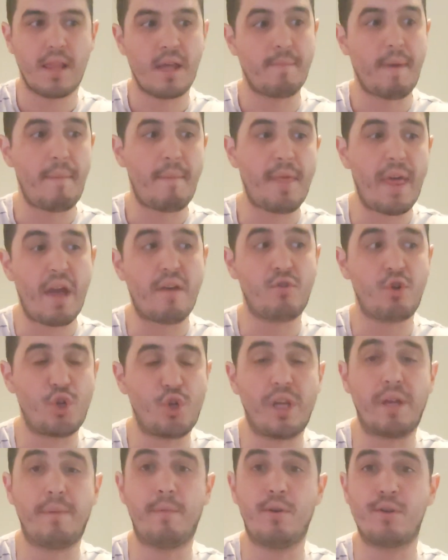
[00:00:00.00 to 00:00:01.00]
Maybe they have
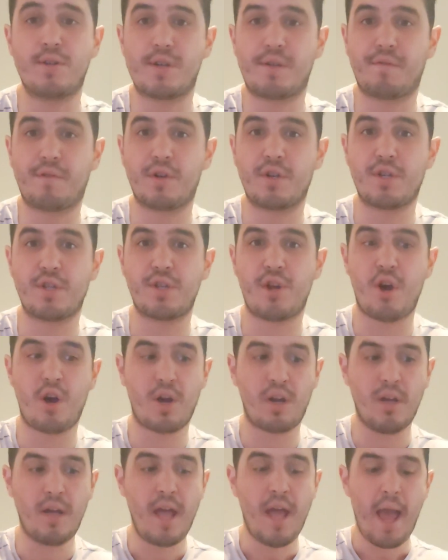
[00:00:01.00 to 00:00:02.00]
sheet music for a
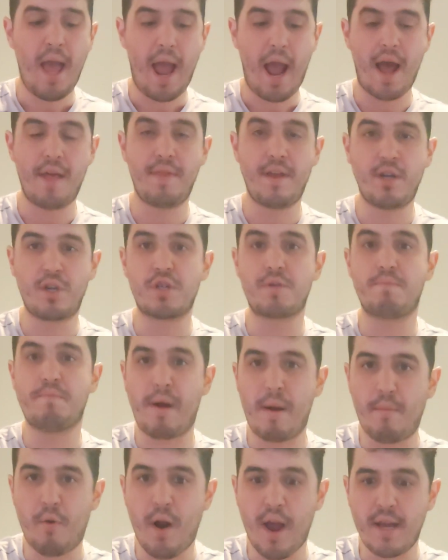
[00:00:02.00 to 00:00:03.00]
song, and they just
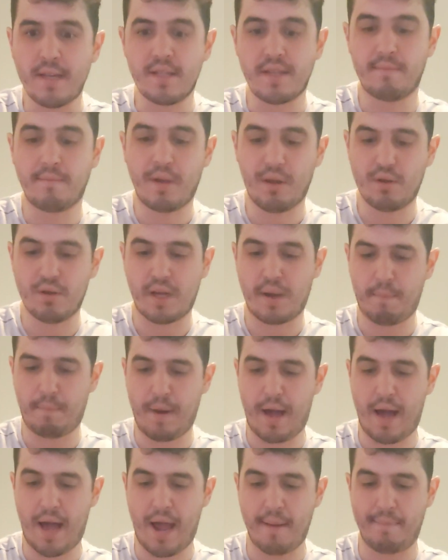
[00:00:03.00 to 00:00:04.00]
memorize the music
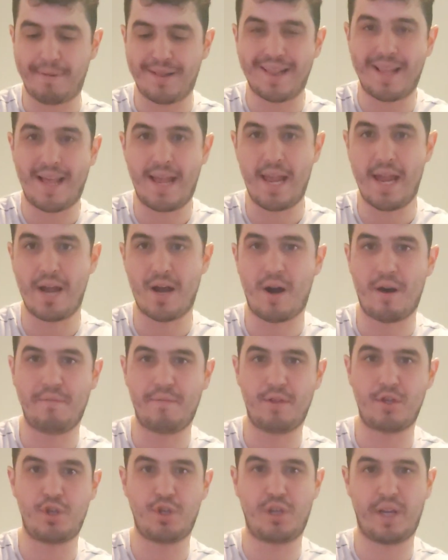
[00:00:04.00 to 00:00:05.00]
by playing
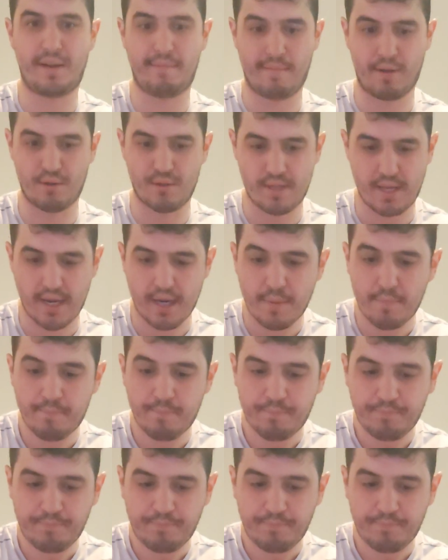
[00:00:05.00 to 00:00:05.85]
off the sheet music.